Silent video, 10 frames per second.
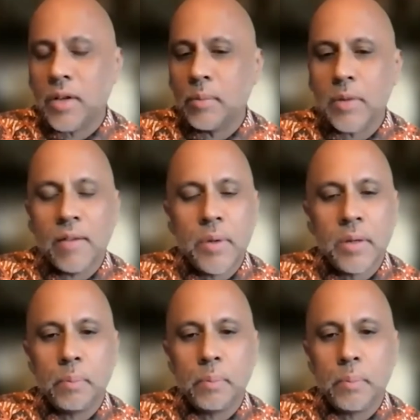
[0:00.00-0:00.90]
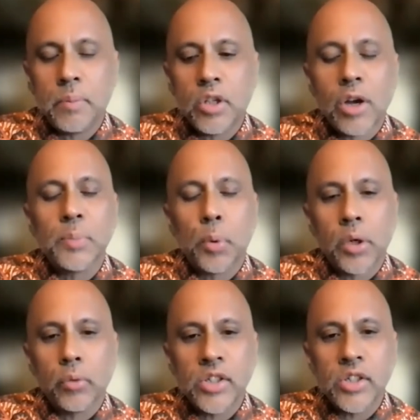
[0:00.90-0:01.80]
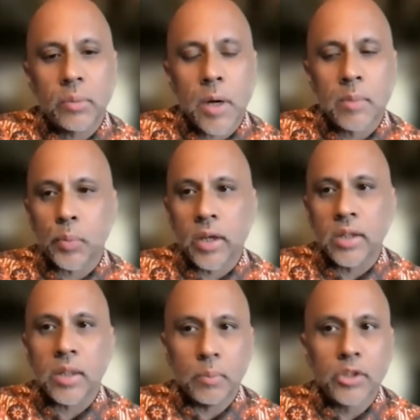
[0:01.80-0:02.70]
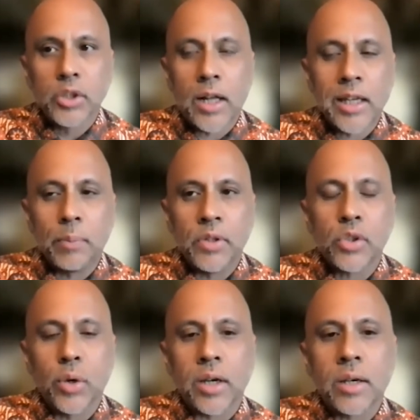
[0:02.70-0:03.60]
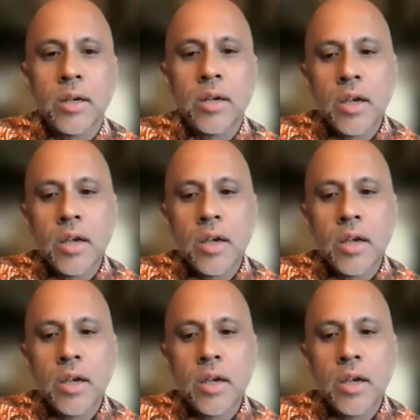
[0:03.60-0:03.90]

I'm, I've been you know I was born and raised here in Palm Springs. I'll I'll, I'll keep this quick.